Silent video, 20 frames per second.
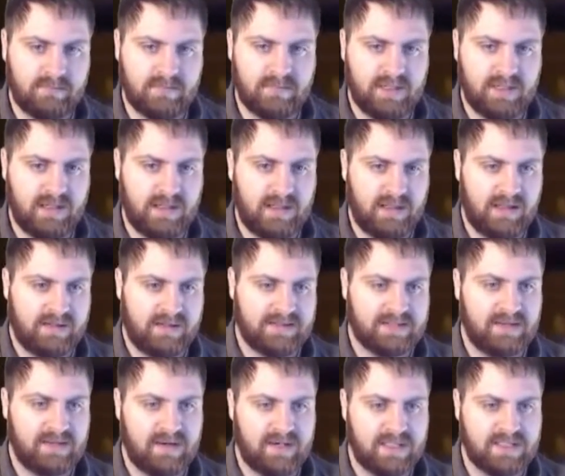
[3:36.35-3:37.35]
a lot of these
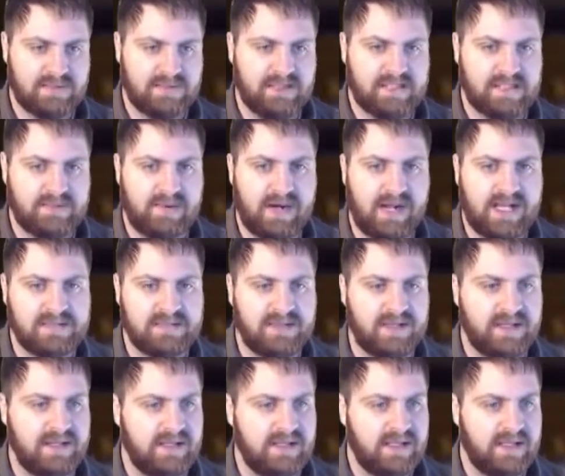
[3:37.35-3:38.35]
cards may surprise me
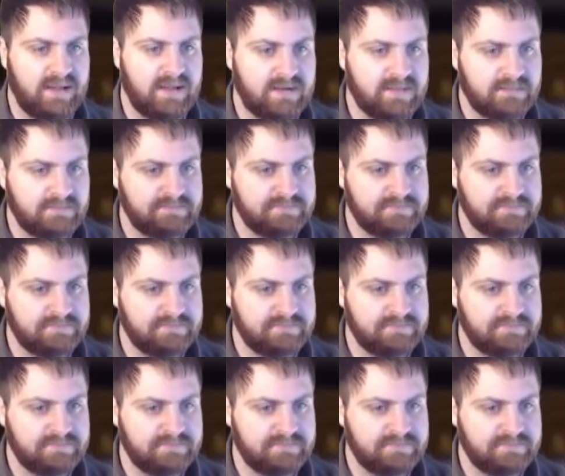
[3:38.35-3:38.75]
in the end.